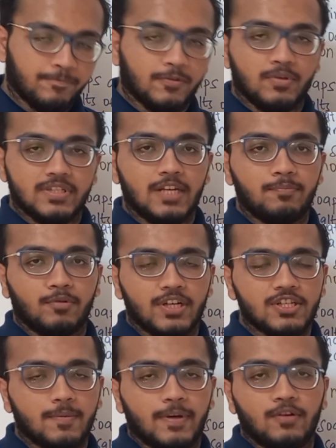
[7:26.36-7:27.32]
We said
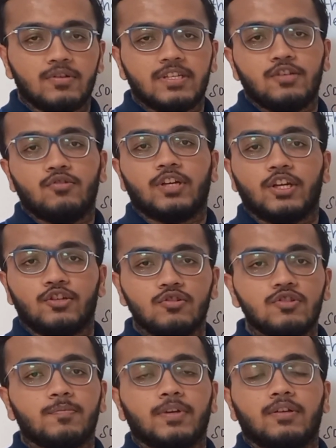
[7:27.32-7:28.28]
potassium hydroxide you can
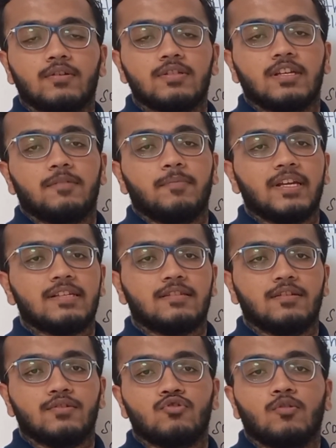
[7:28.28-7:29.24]
use because it makes
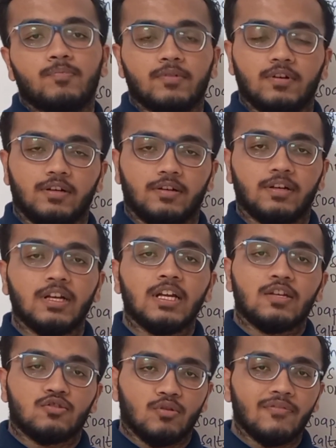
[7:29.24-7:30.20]
the soap
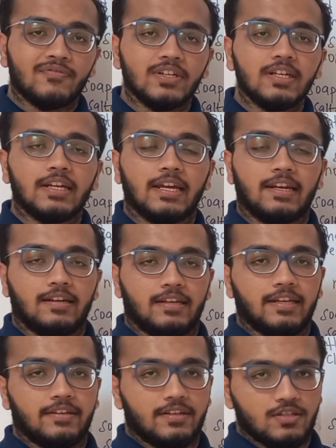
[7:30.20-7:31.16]
softer and
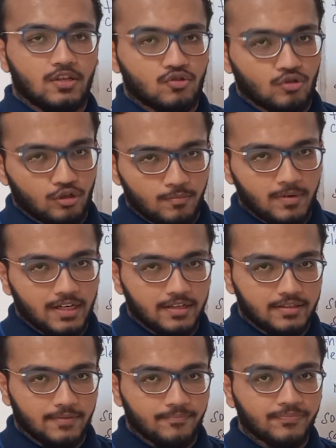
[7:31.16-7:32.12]
increases
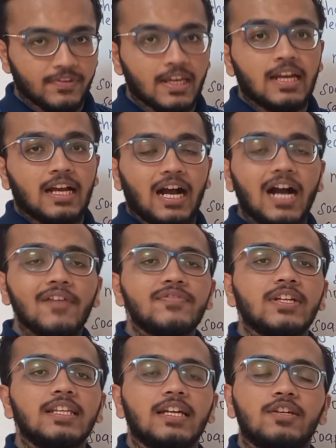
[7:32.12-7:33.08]
solubility.
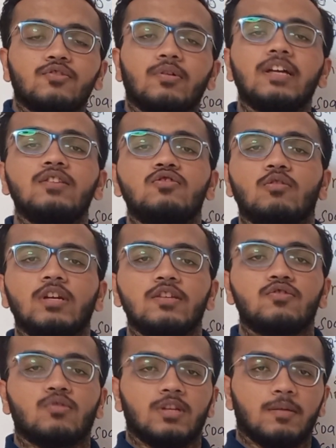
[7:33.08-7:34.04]
After that, you add solid
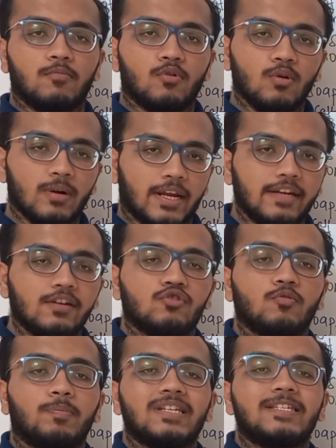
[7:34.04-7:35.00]
sodium chloride
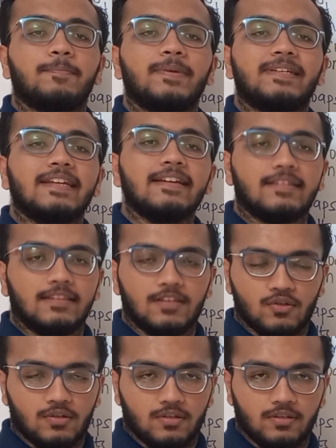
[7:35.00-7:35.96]
to precipitate
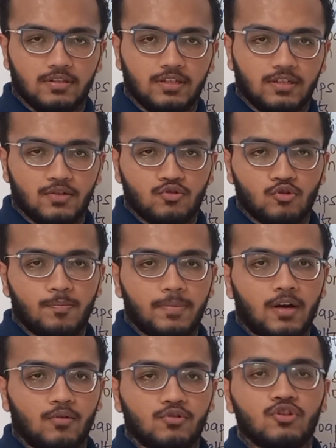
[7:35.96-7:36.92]
the soap
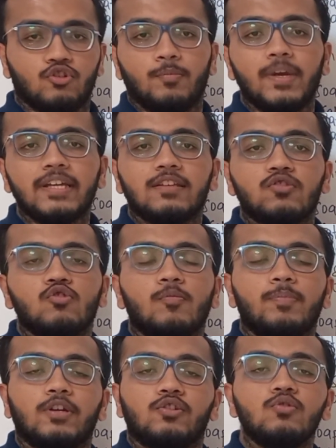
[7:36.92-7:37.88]
out. You make the
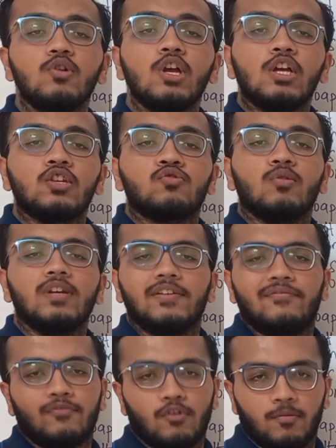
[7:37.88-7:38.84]
soap into solid
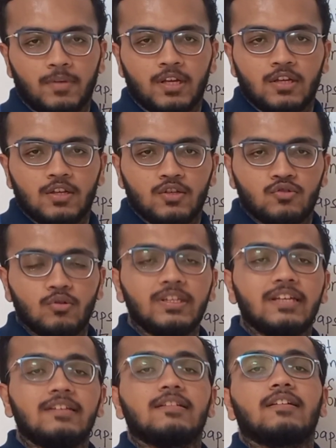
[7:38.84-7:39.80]
form so
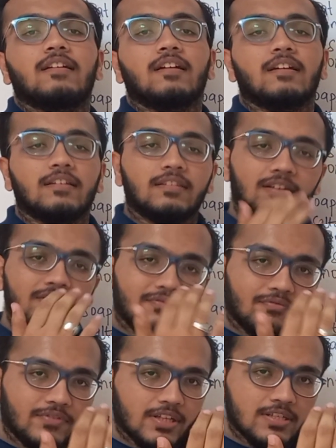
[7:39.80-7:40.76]
that
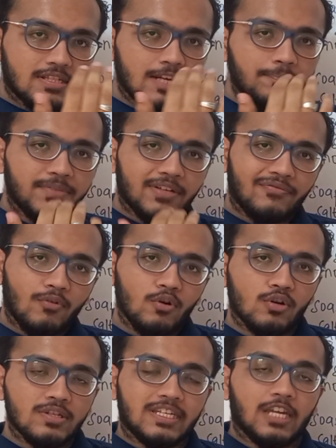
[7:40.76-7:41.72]
the step that
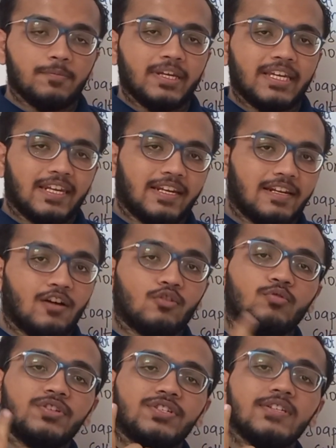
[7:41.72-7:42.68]
follows can be carried
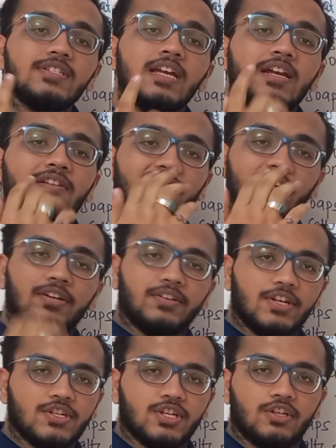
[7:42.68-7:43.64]
out, which is
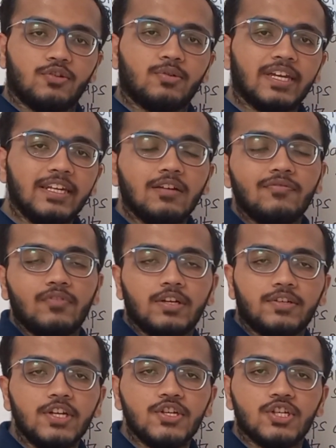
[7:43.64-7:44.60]
filtration. You carry out
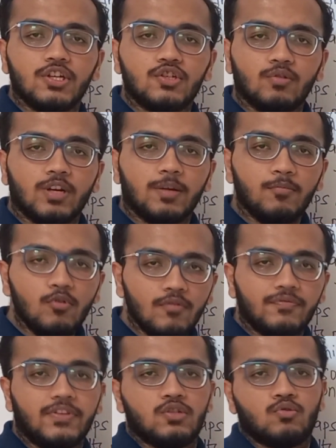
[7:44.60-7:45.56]
filtration to
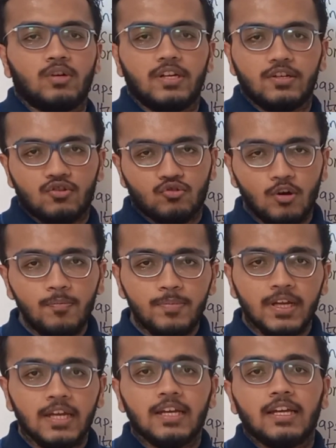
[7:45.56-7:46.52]
remove the solid
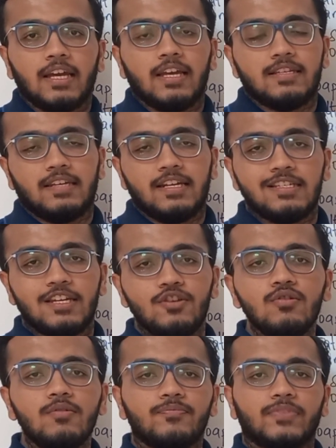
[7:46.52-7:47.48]
soap as
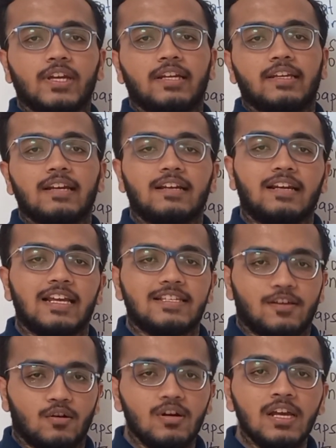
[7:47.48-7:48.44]
residue and get
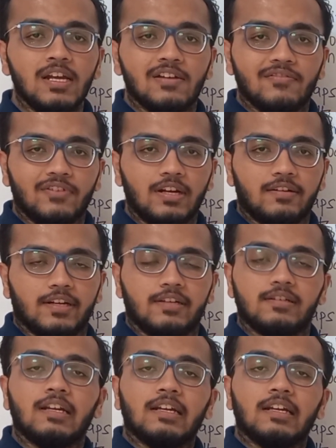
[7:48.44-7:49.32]
glycerol filtered.